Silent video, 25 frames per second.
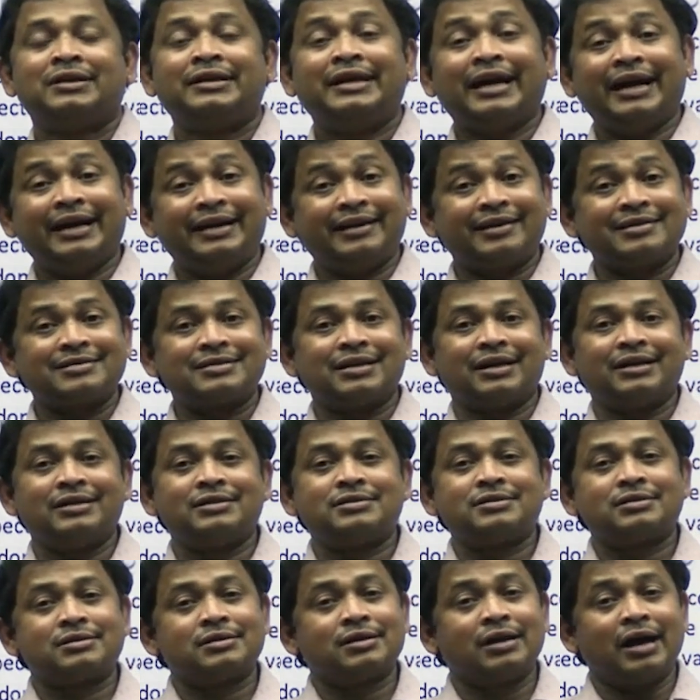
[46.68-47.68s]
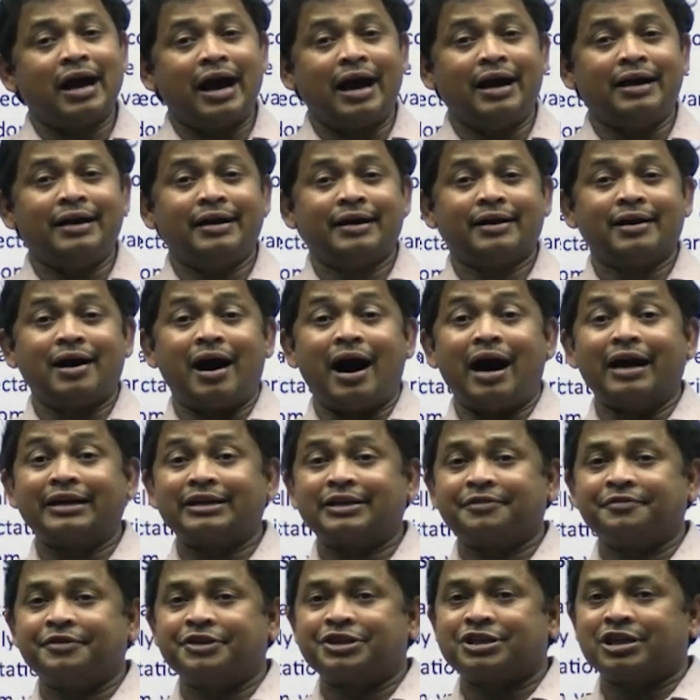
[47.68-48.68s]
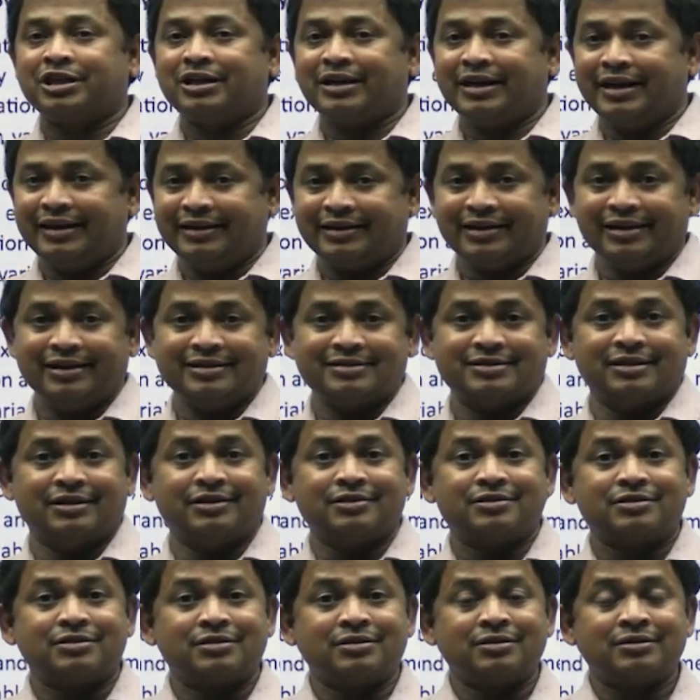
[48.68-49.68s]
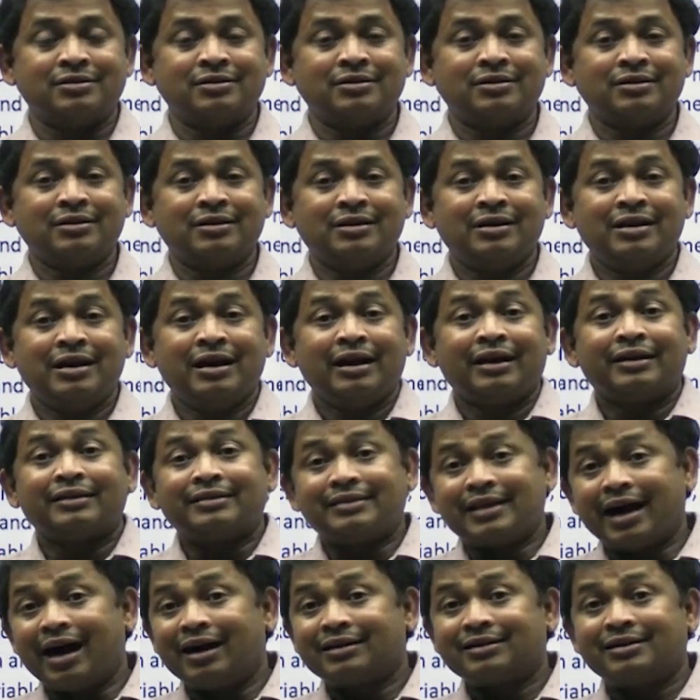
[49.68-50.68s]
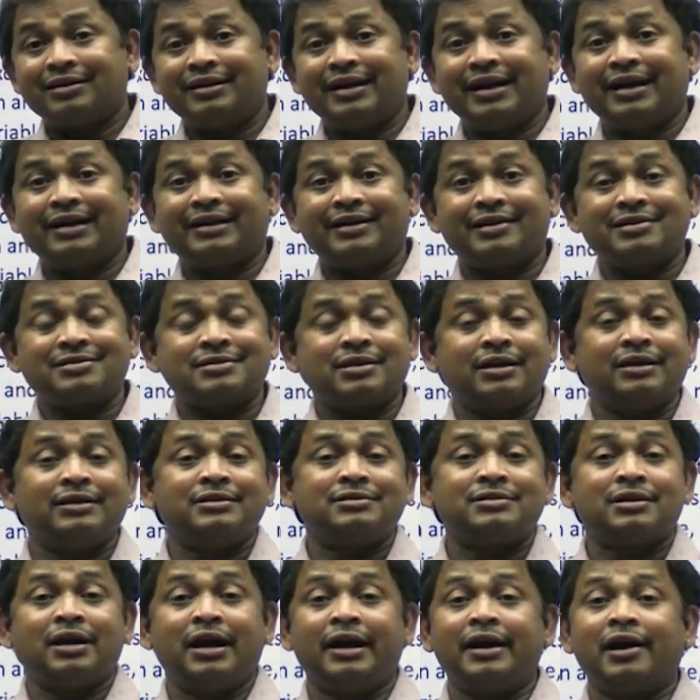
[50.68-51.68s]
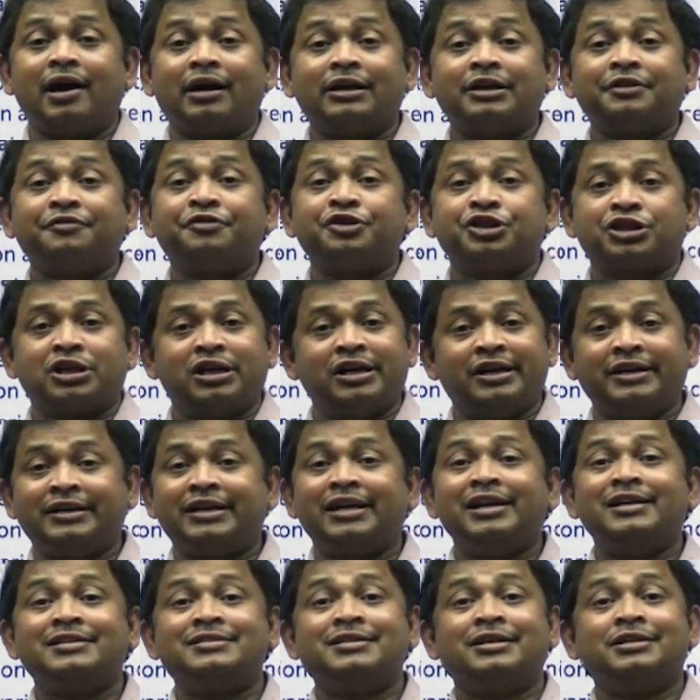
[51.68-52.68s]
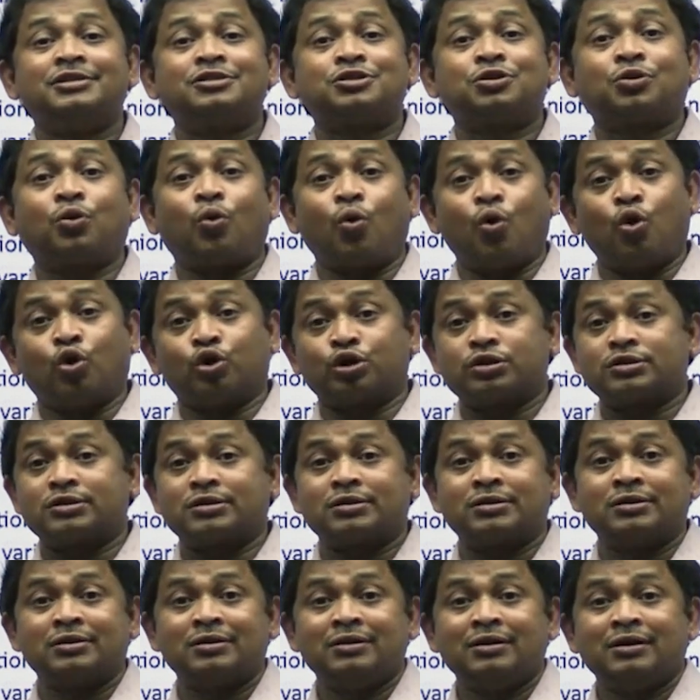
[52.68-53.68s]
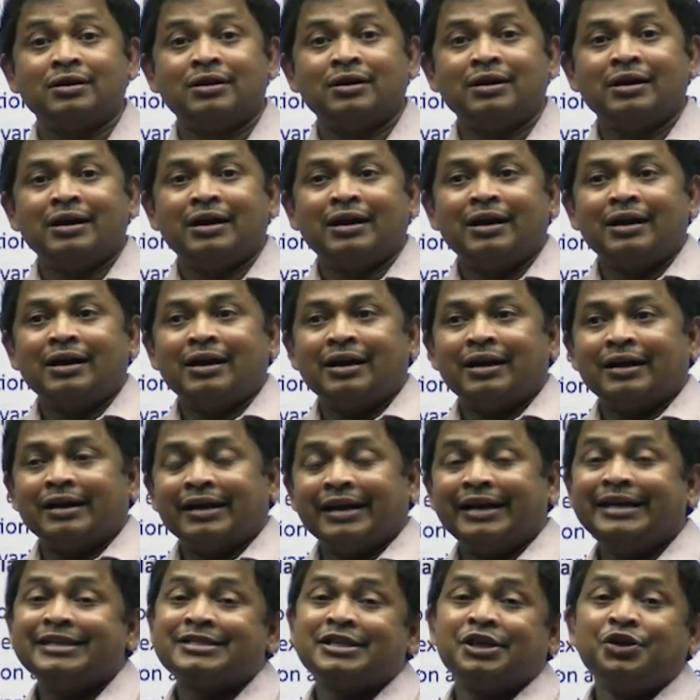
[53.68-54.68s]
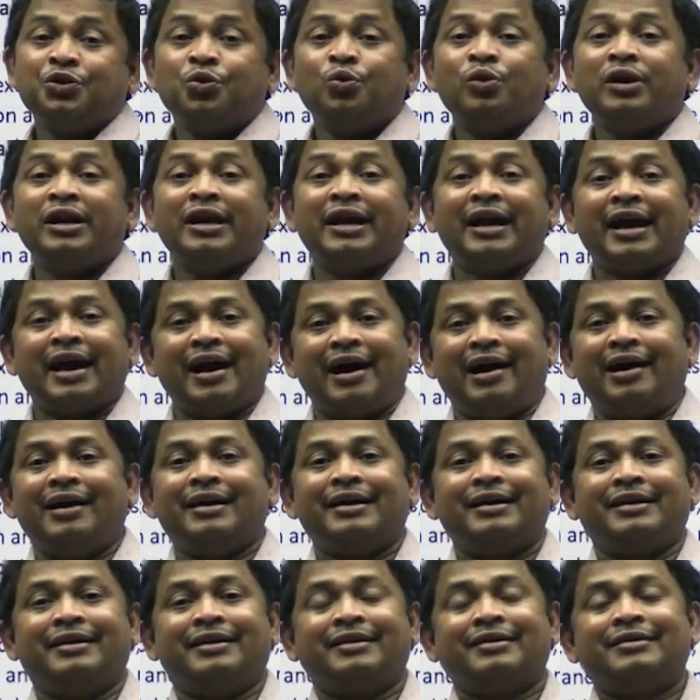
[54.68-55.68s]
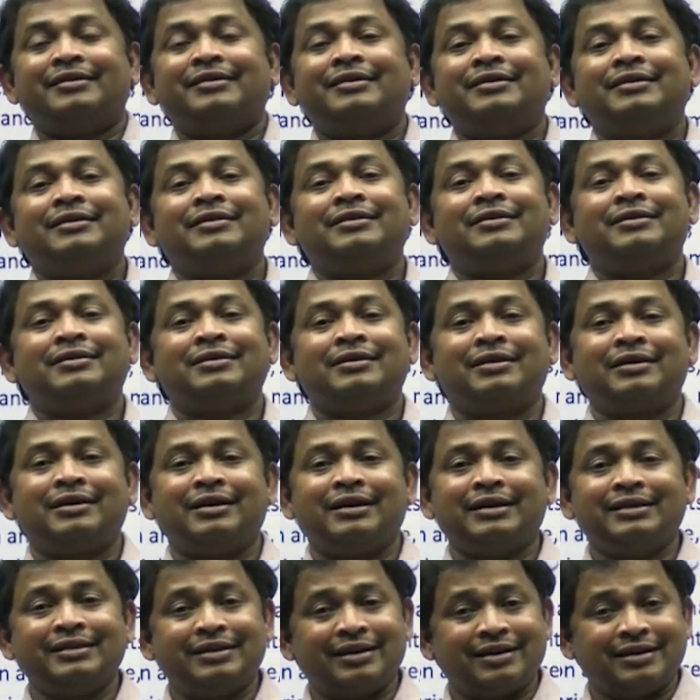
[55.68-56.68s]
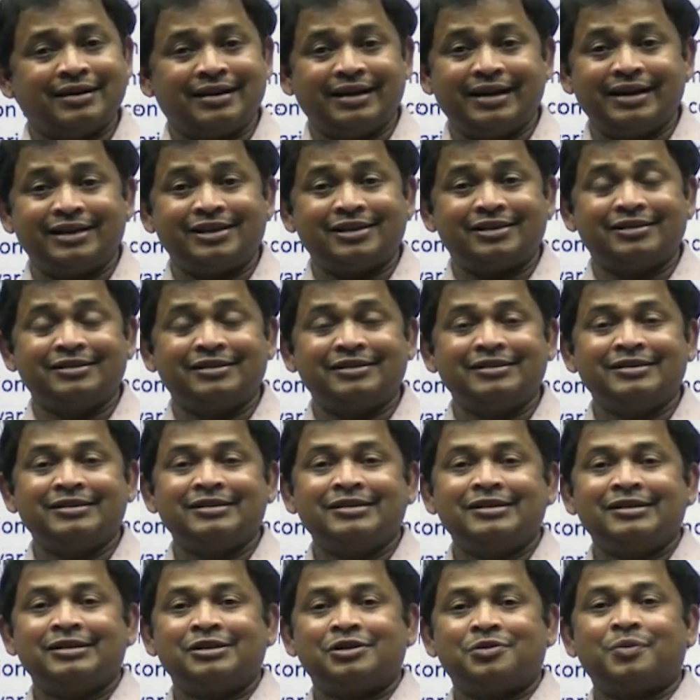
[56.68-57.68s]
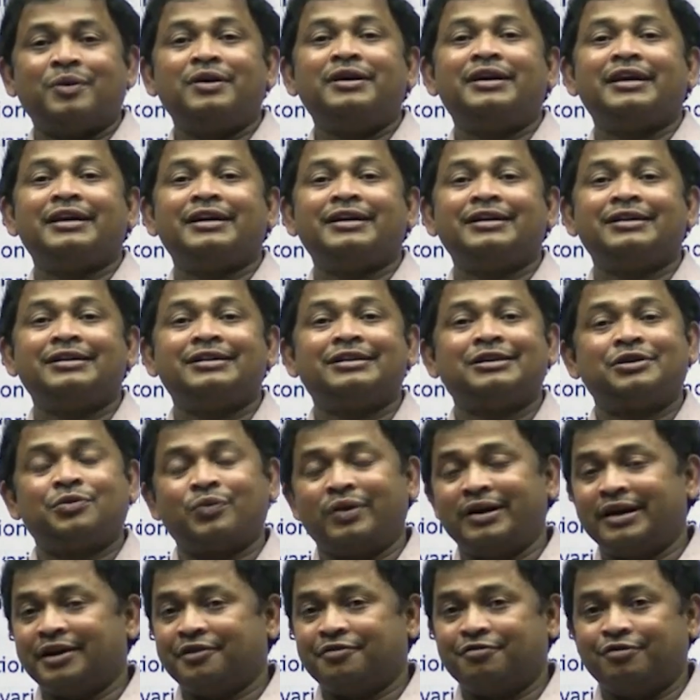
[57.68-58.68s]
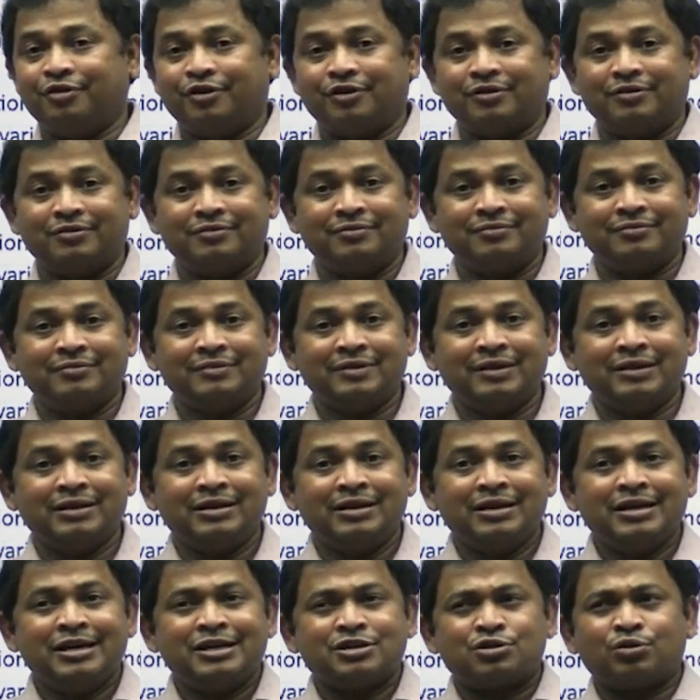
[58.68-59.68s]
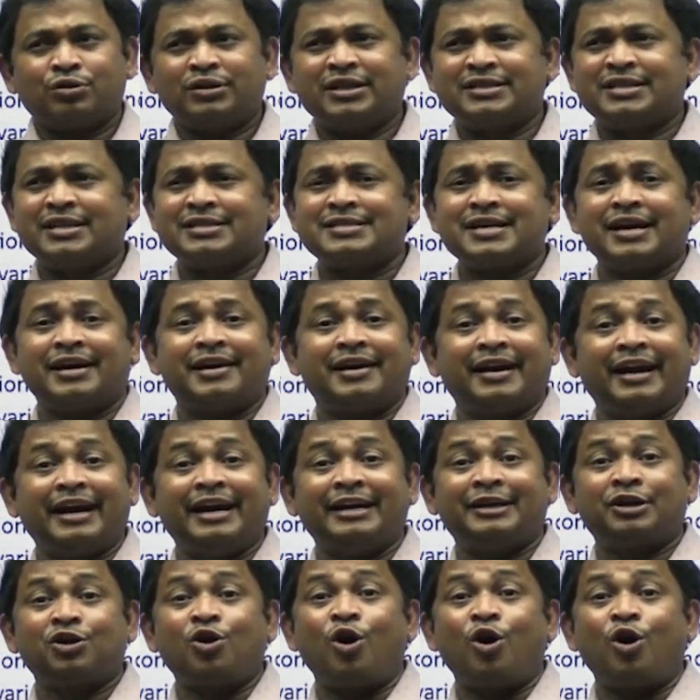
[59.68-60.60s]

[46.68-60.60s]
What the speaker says: data science and artificial intelligence. That data science and artificial intelligence course is newly added in the GATE 2024. So this is a great